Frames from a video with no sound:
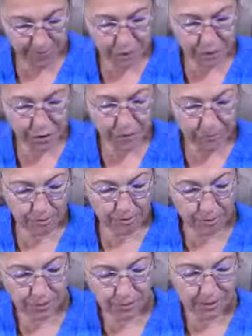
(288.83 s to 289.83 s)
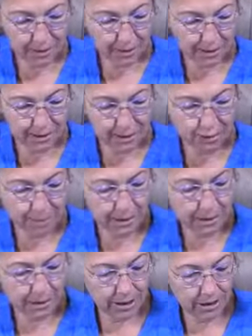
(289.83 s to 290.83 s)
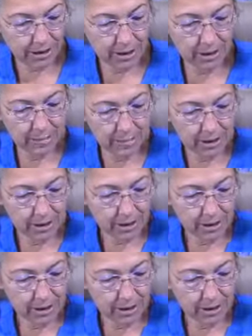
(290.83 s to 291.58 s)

so Pulsed Electromagnetic Therapy